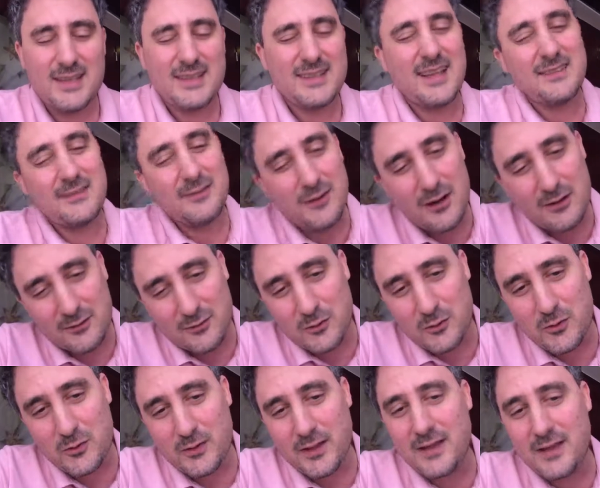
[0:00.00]
That's not
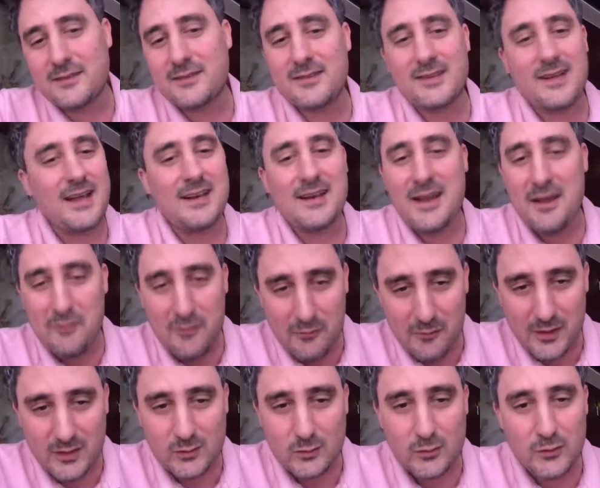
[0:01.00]
true. That can never
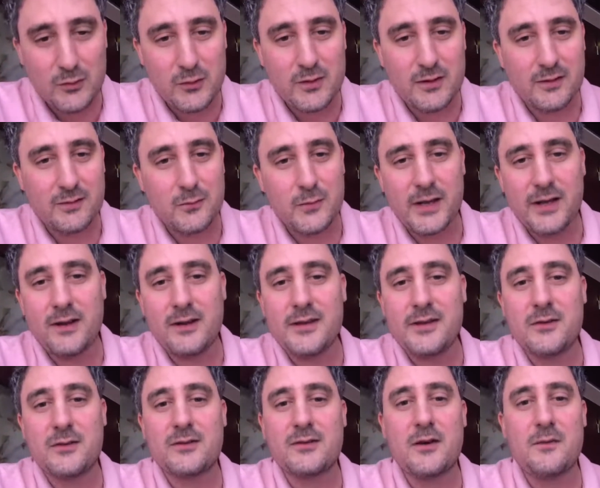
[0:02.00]
be true because we all
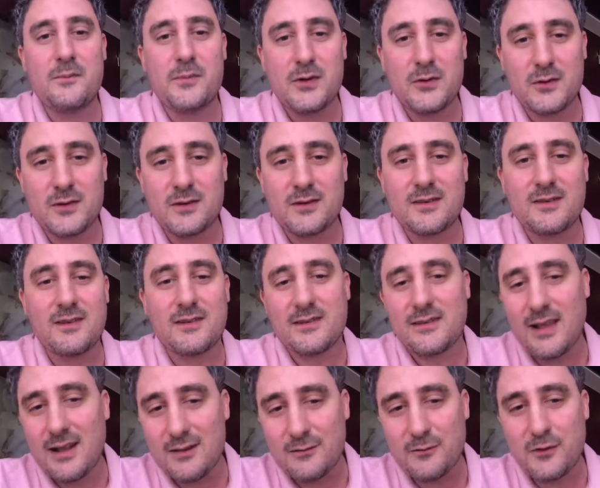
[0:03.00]
use computers and
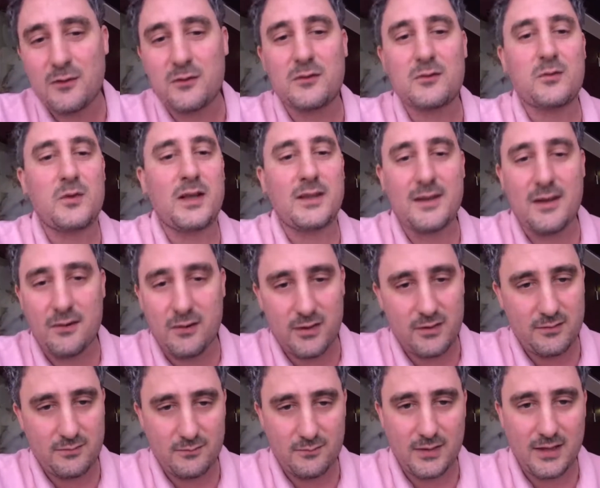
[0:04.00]
cell phones,
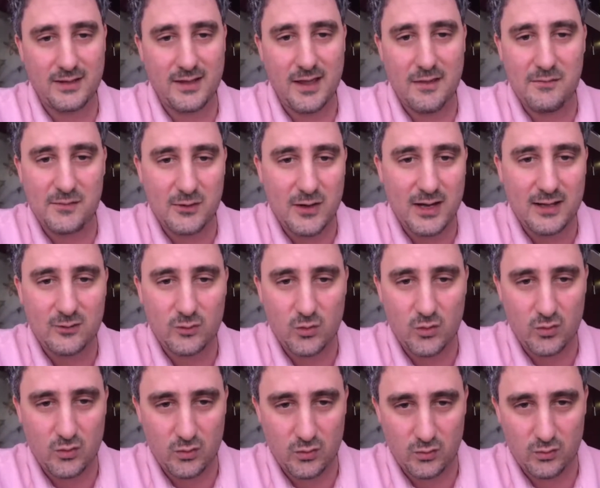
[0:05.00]
whatever. But I'm trying
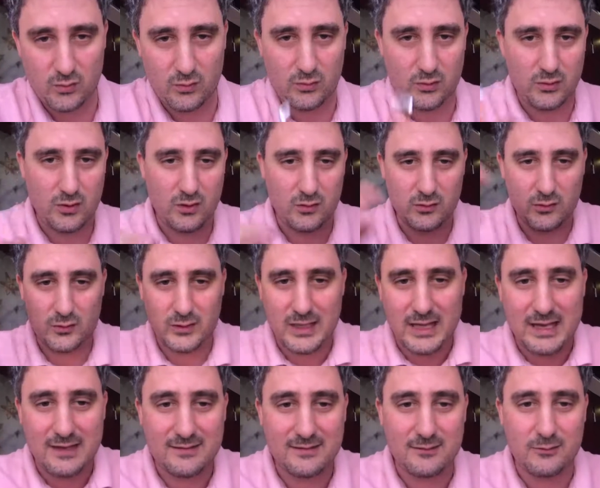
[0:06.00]
to go to
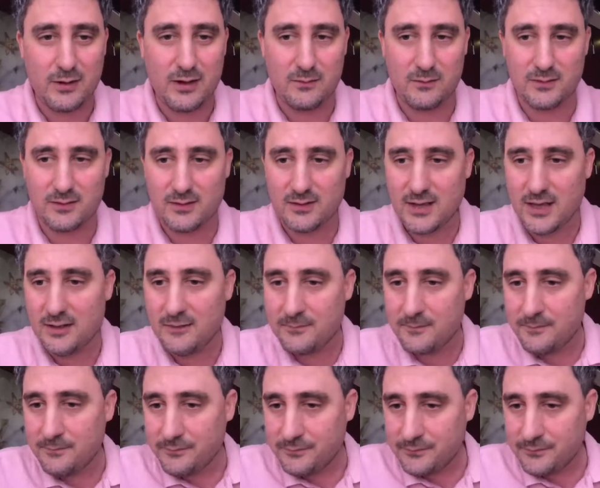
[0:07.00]
the extremes, okay?